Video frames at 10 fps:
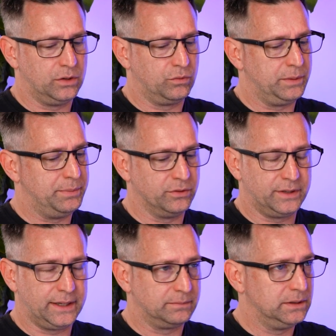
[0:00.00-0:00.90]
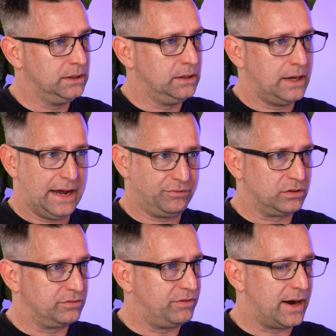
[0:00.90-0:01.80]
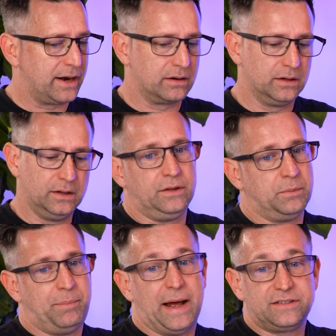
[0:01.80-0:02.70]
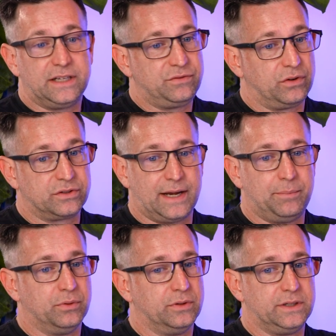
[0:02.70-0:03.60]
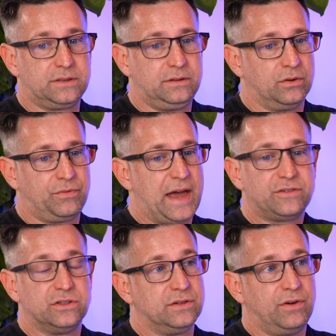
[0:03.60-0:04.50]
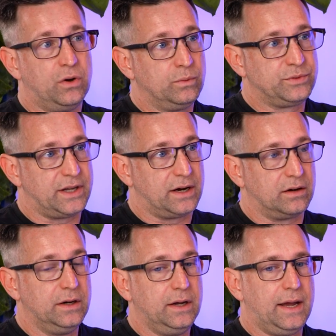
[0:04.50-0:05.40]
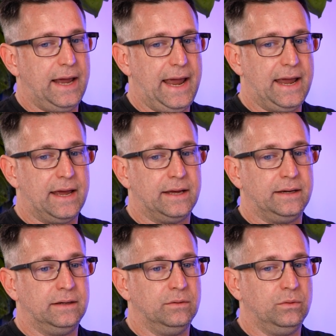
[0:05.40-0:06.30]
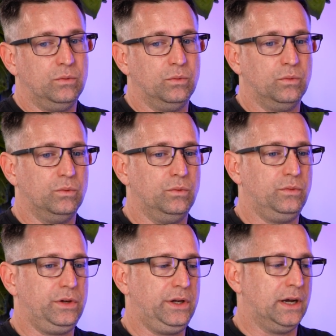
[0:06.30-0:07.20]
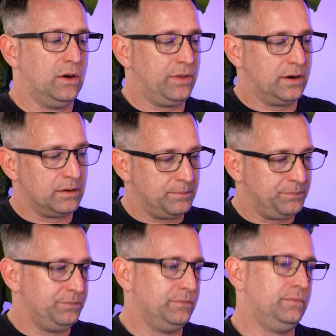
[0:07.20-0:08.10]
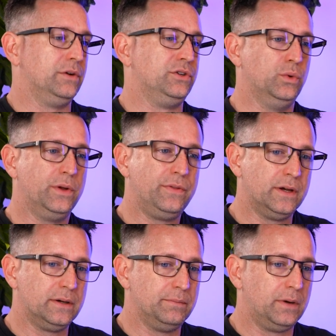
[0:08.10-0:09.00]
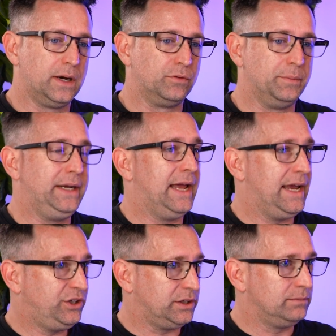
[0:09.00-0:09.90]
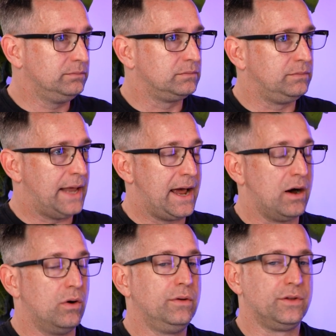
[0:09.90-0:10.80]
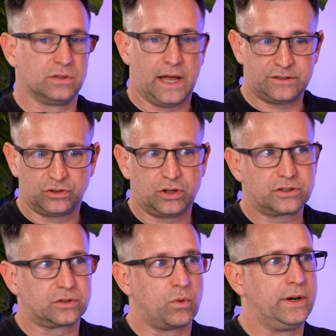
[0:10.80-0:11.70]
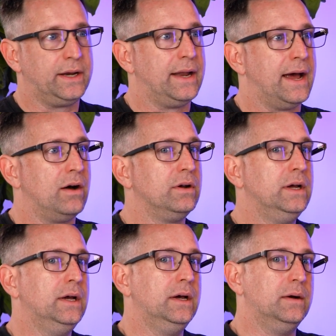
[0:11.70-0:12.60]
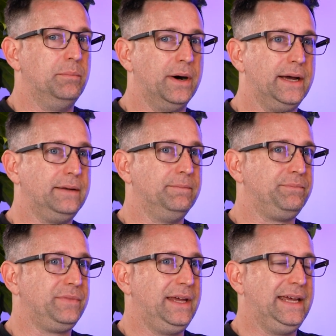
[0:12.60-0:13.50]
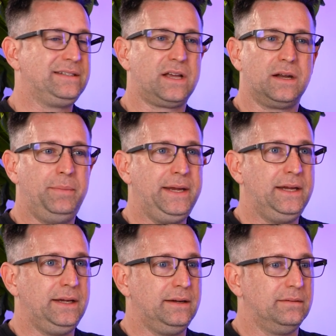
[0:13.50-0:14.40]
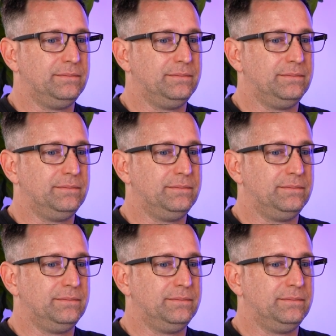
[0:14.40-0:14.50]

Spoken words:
rebuilding after a fire? The Palisades, for example, is thousands of homes there, and they're doing the remediation now. There's lots of trucks going in and out, but it's going to be